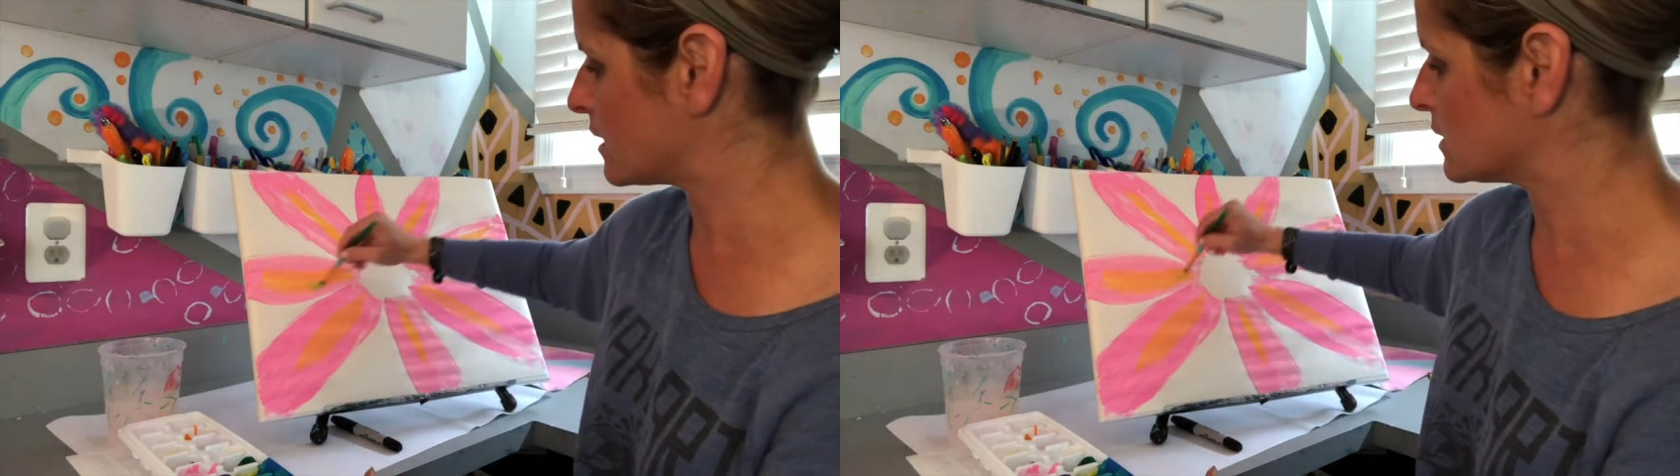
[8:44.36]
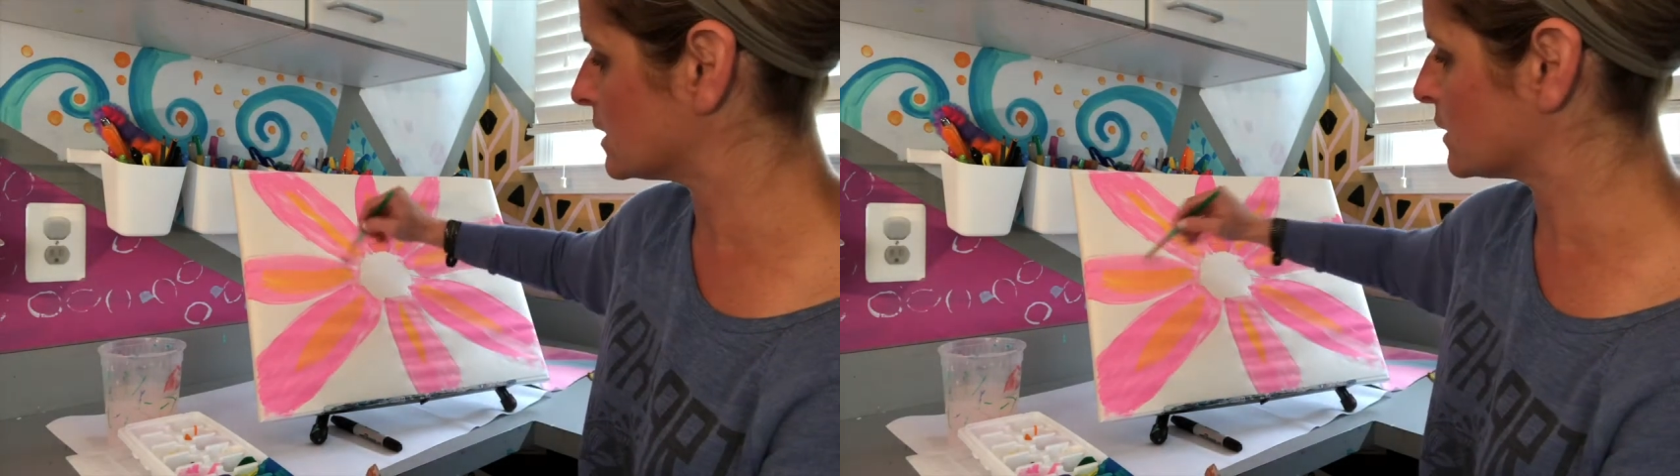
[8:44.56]

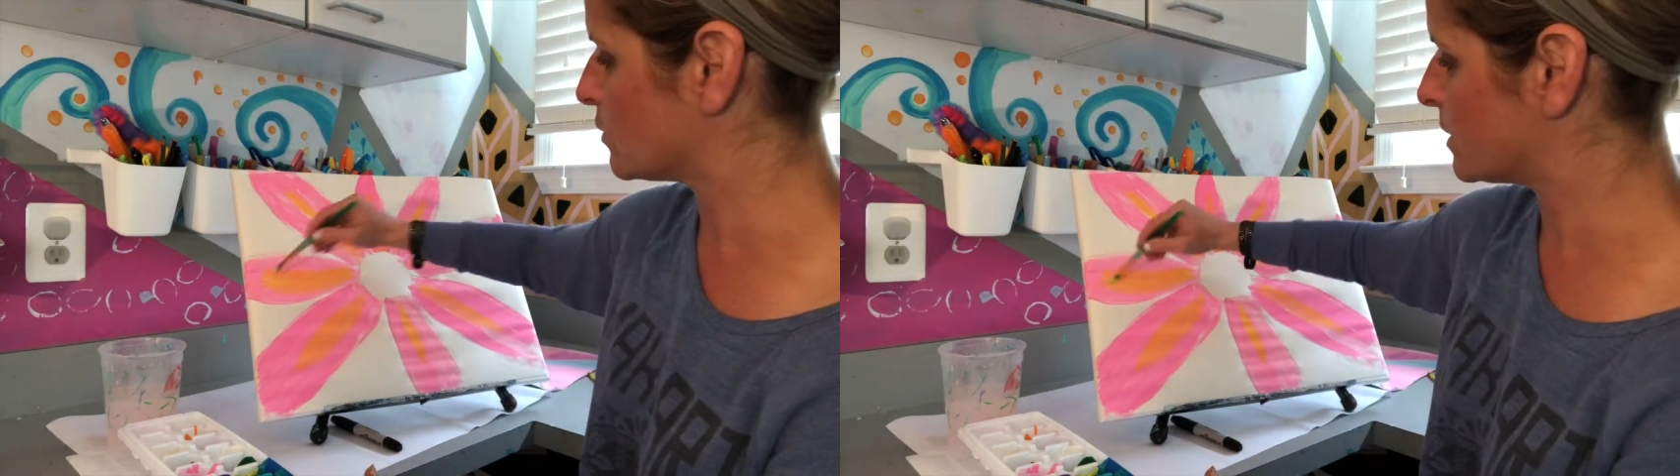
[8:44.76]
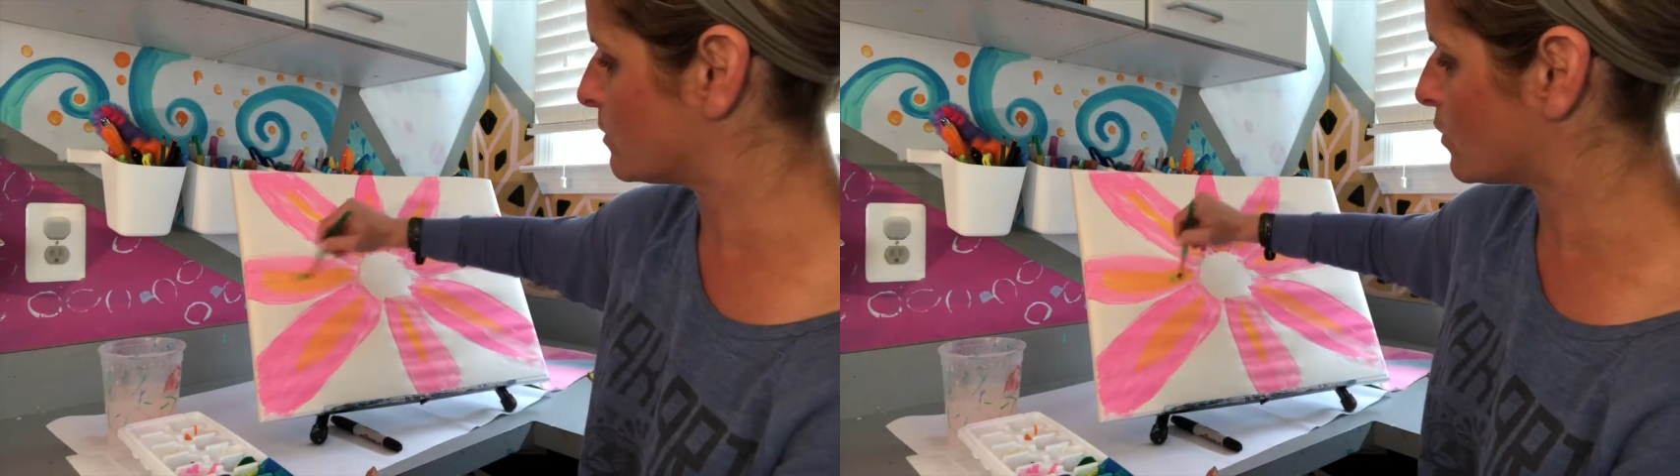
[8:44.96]
little
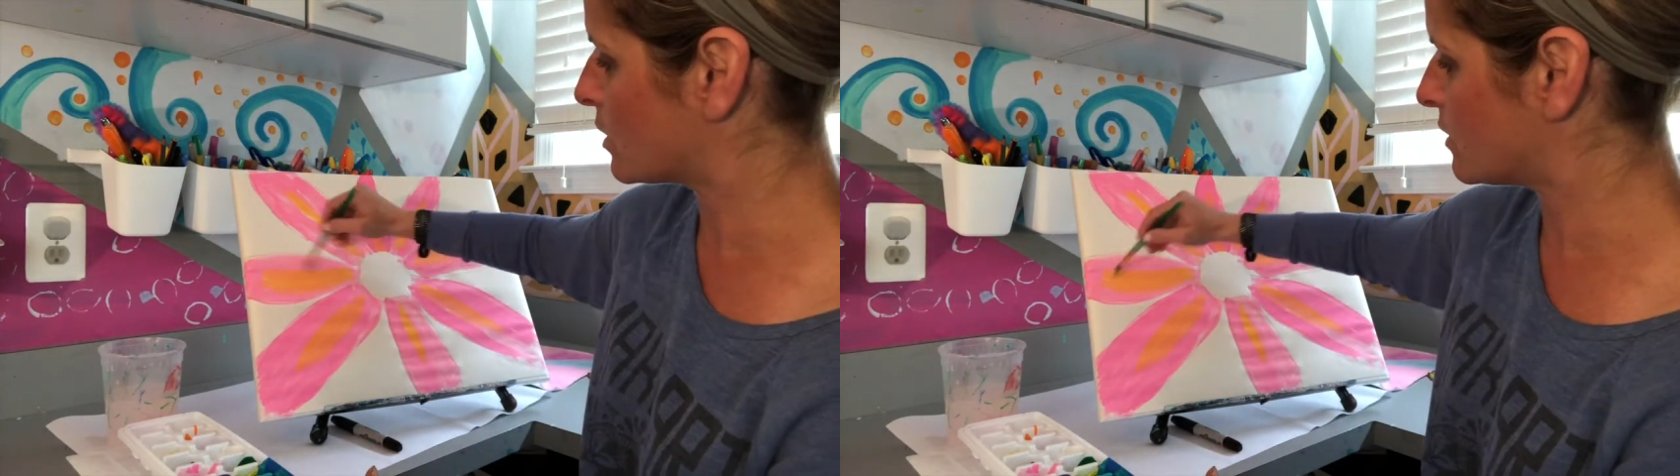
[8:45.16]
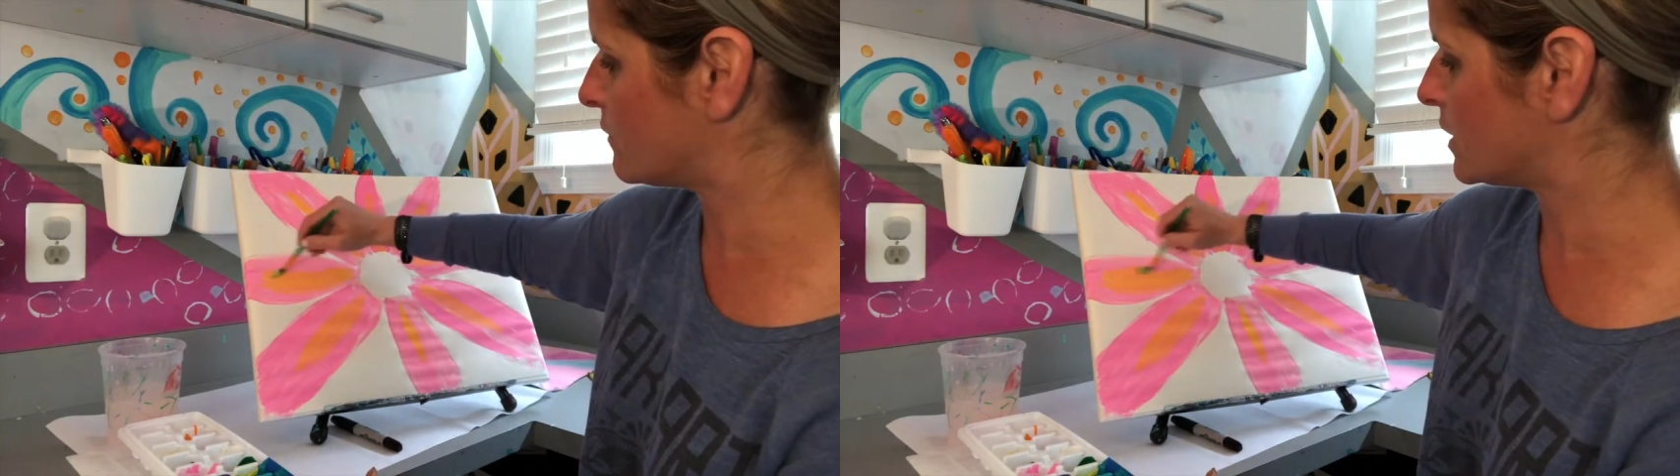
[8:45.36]
bit
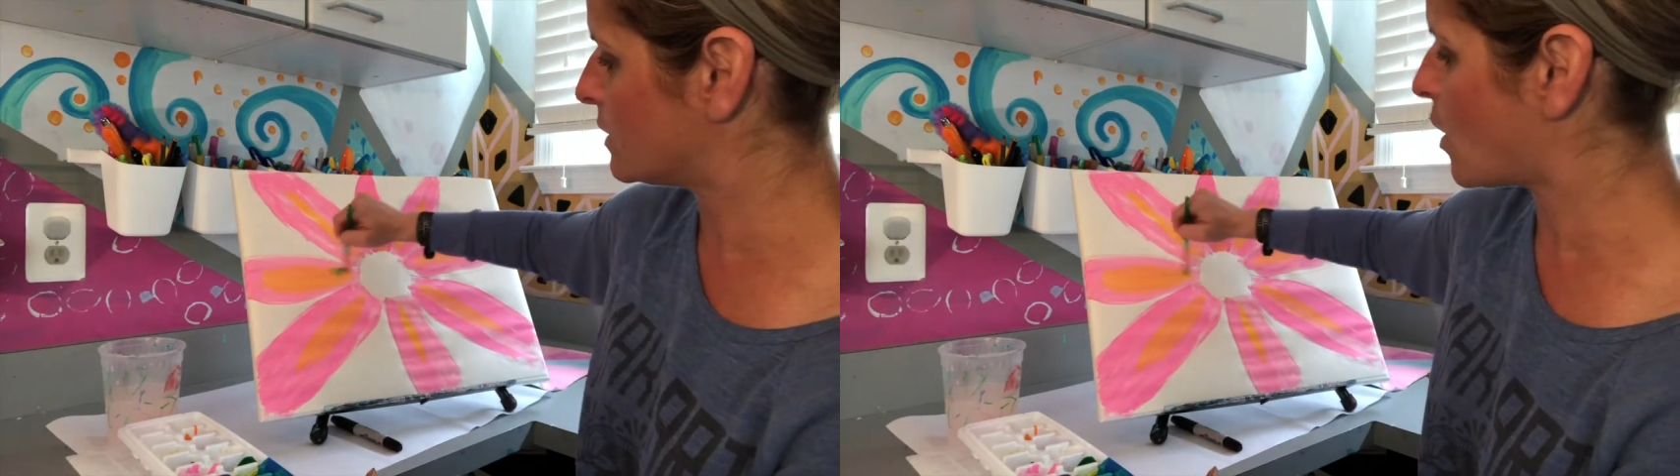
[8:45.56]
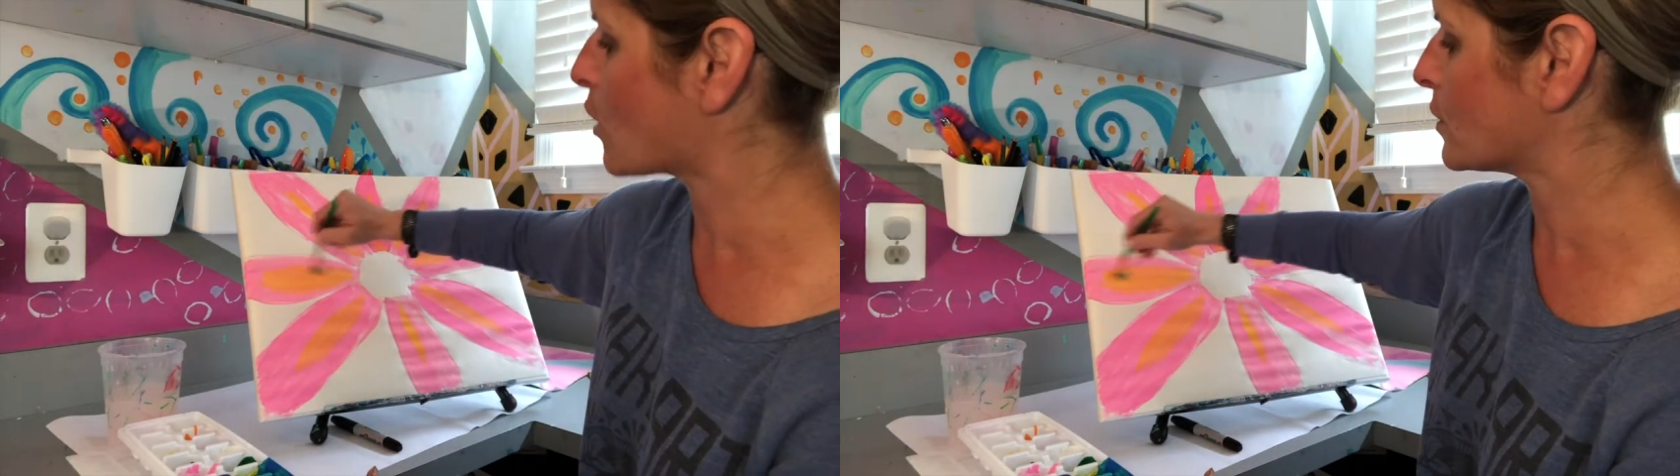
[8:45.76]
more of an
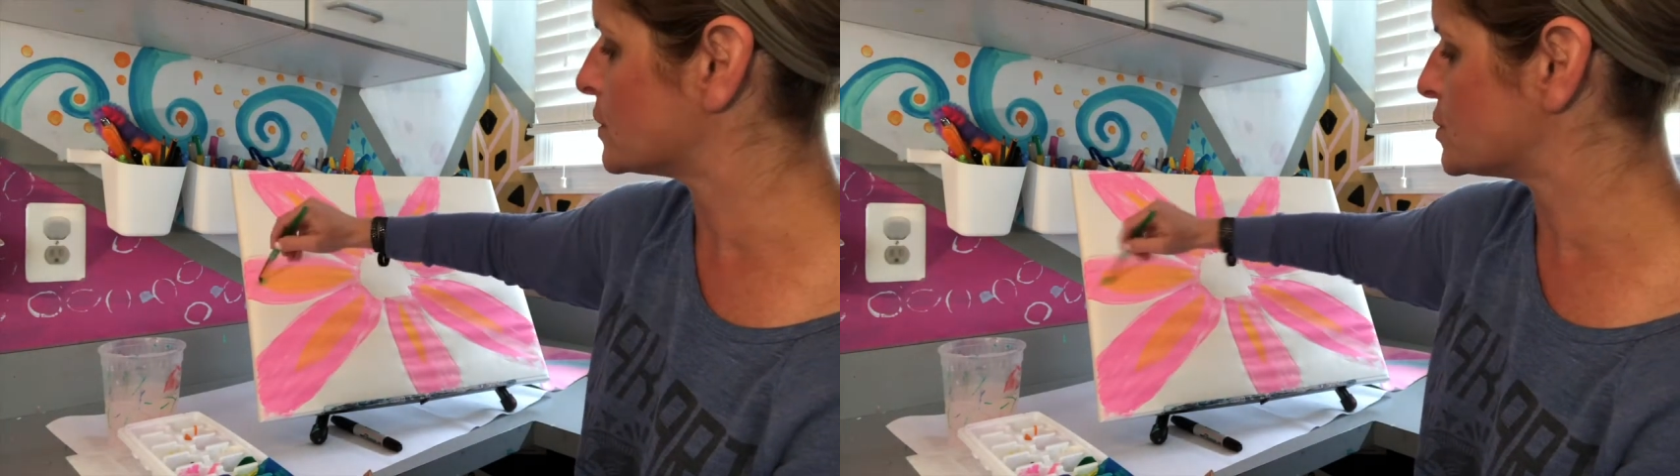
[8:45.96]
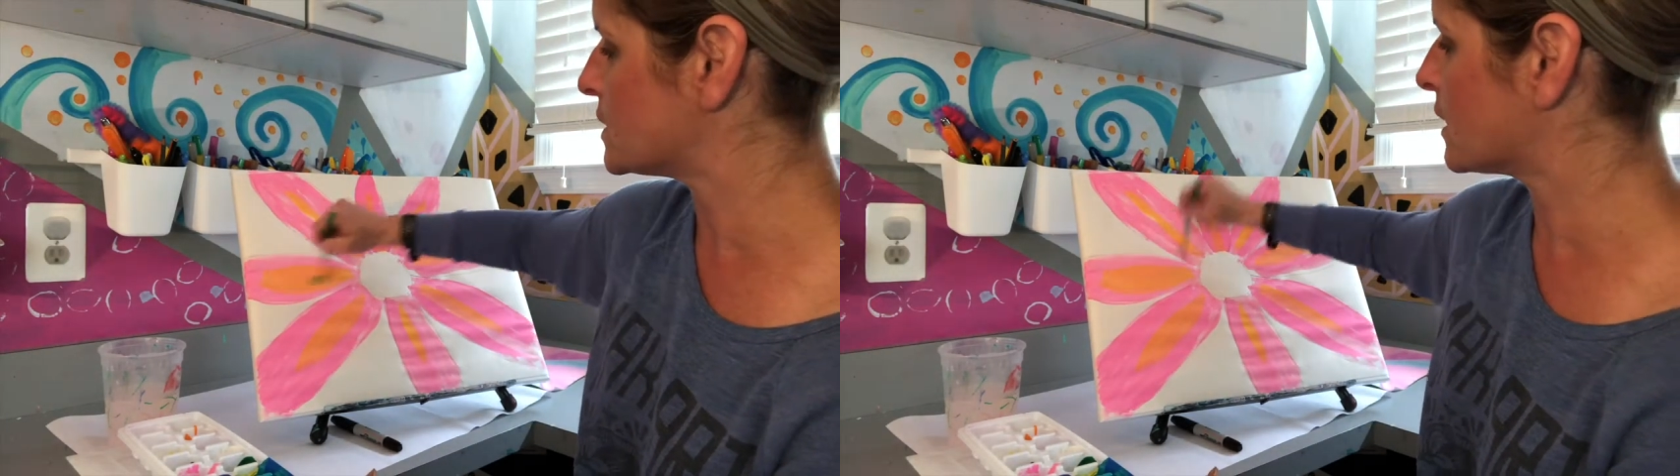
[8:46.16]

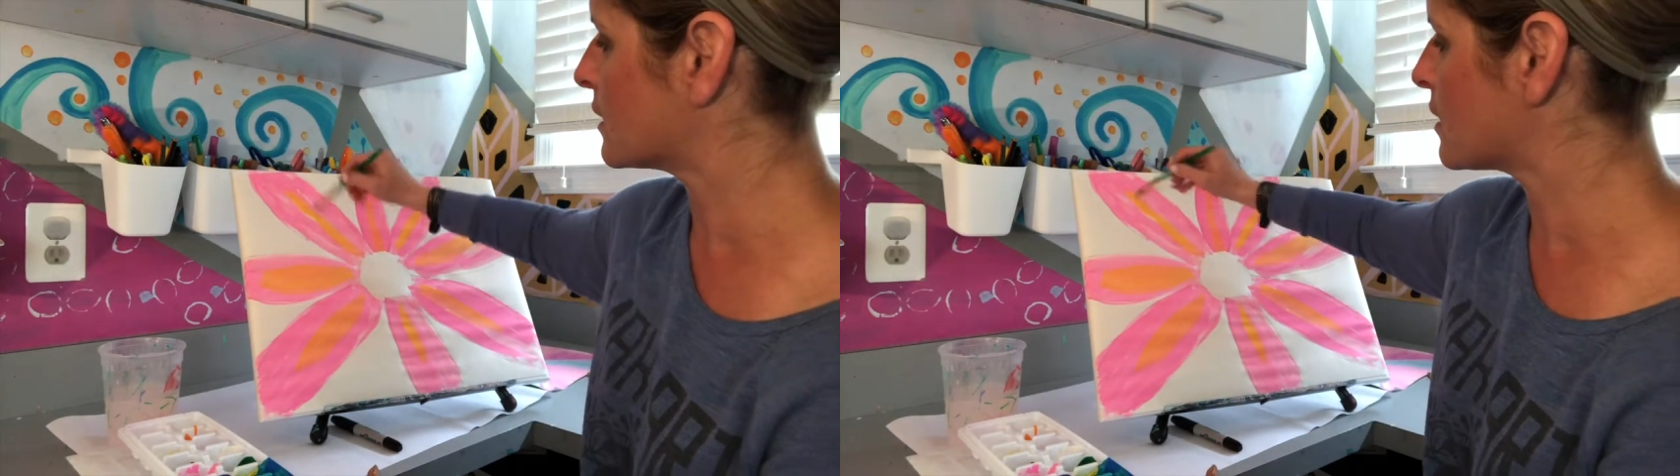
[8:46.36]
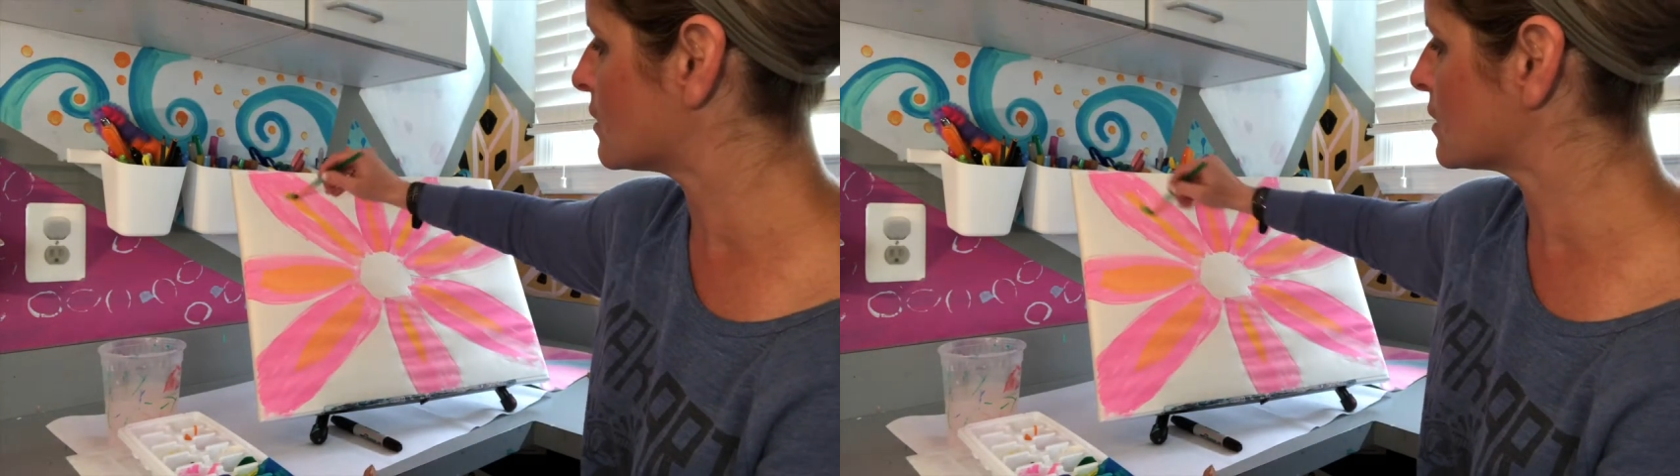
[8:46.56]
orangey kind of
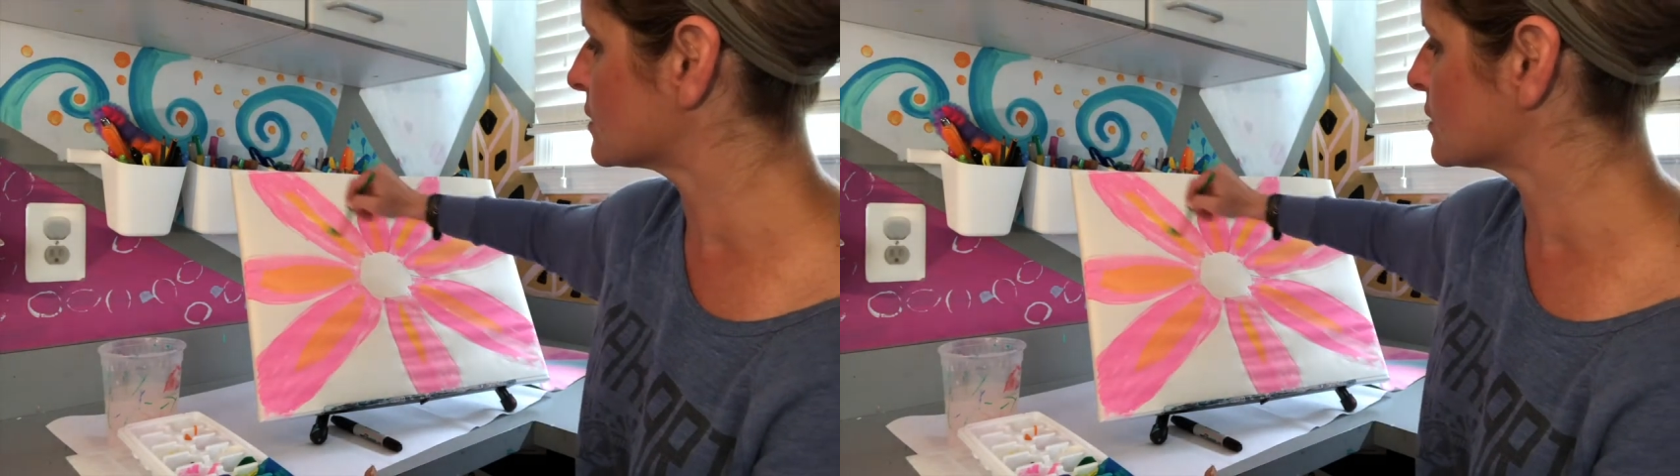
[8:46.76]
color,